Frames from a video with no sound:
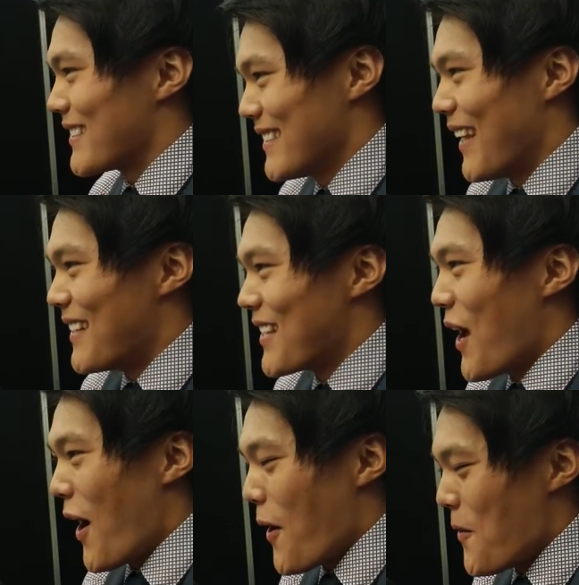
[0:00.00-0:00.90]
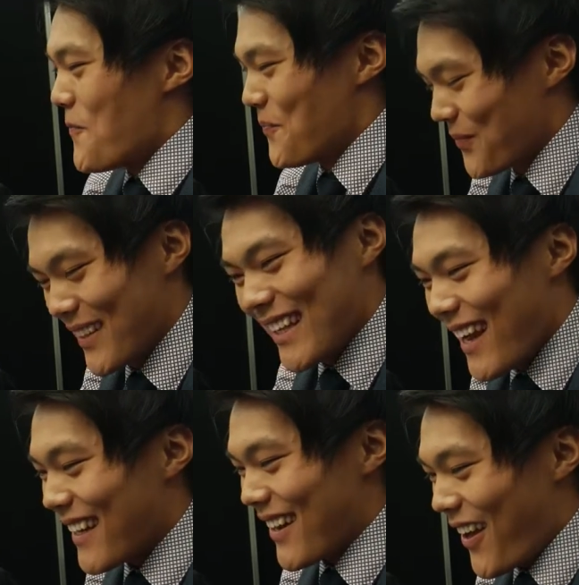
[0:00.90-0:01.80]
And um,
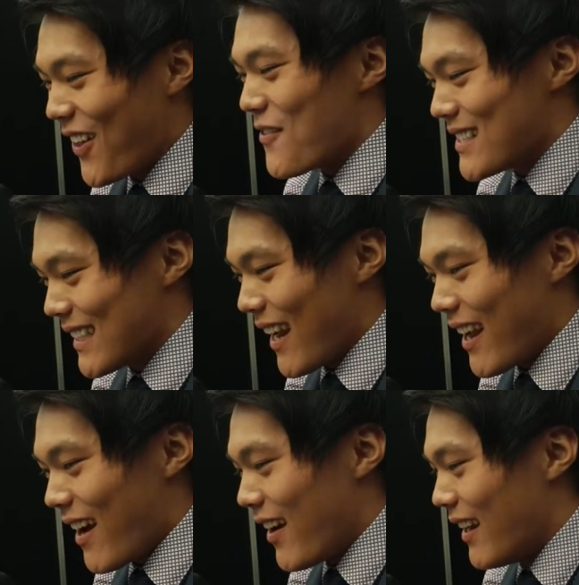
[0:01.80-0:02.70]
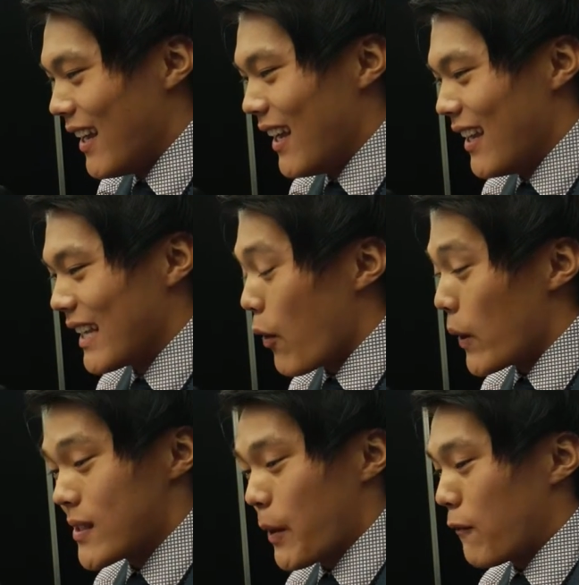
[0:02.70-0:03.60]
yeah, I loved it. And uh, yeah,
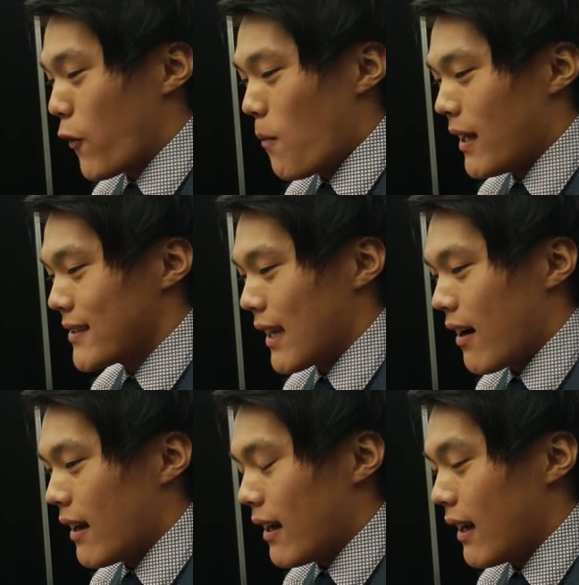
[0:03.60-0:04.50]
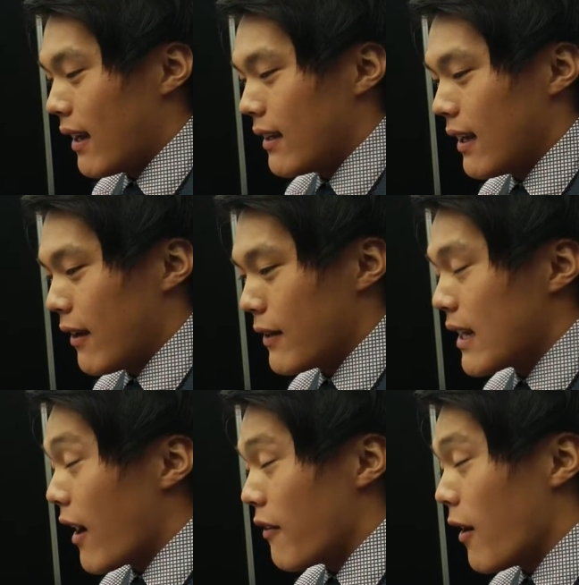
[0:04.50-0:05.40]
we spent four months there, and then and every
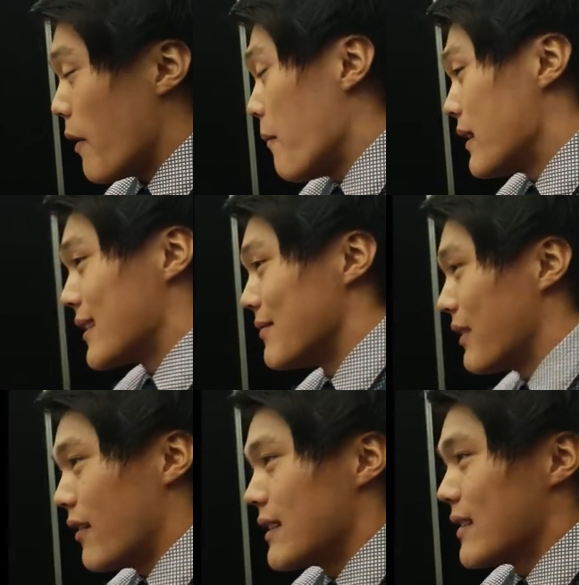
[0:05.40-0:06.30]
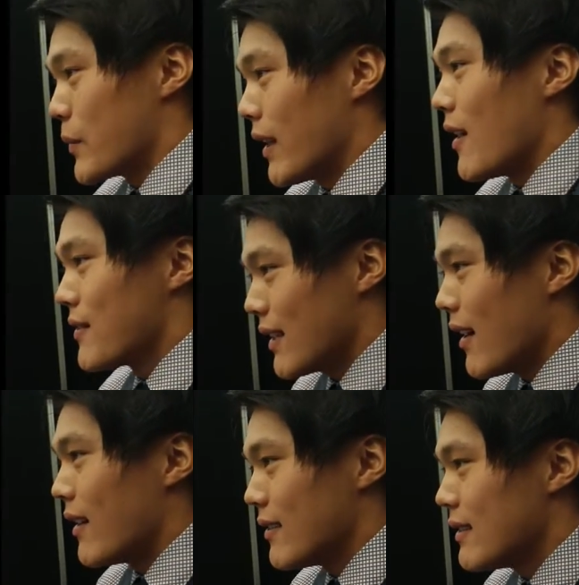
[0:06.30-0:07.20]
day I, I, miss it ever since we left. Yeah.
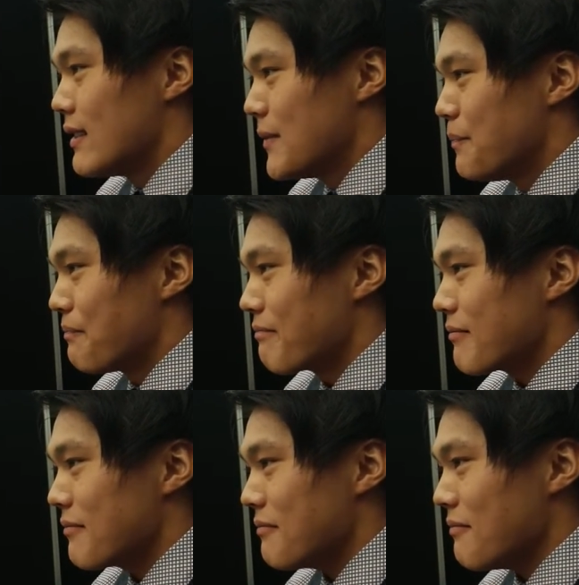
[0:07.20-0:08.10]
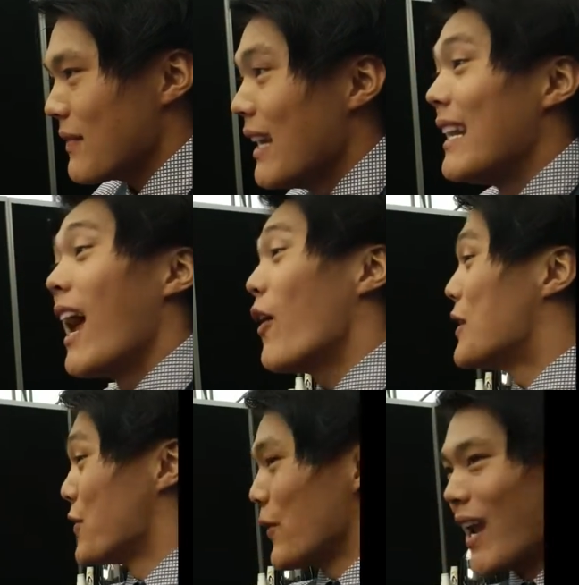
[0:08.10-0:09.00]
Now you gotta go watch Portlandia. Now I
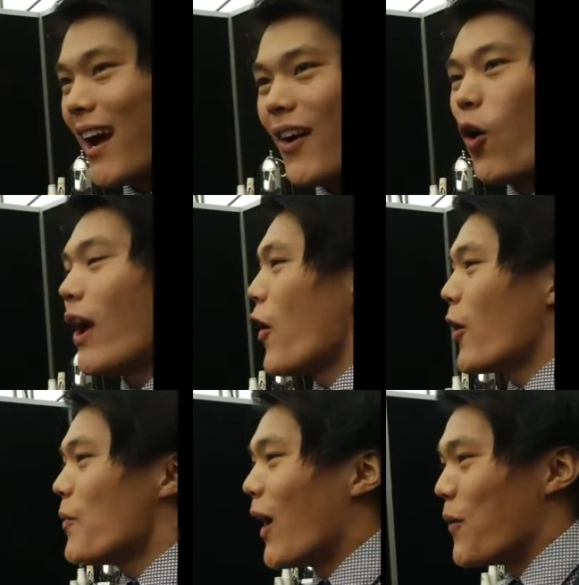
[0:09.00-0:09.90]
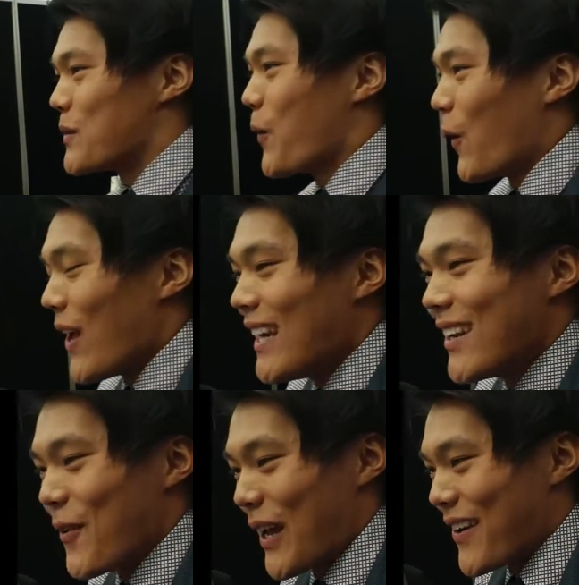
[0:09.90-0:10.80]
do, yeah. All I yeah. heard about was
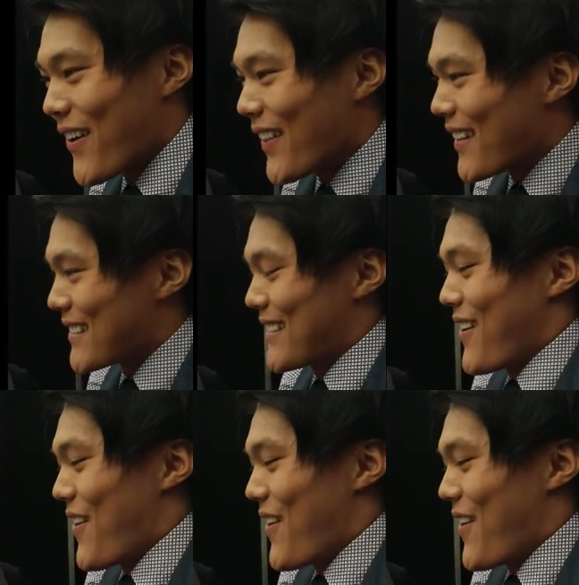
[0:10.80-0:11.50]
Portlandia when I got there, so.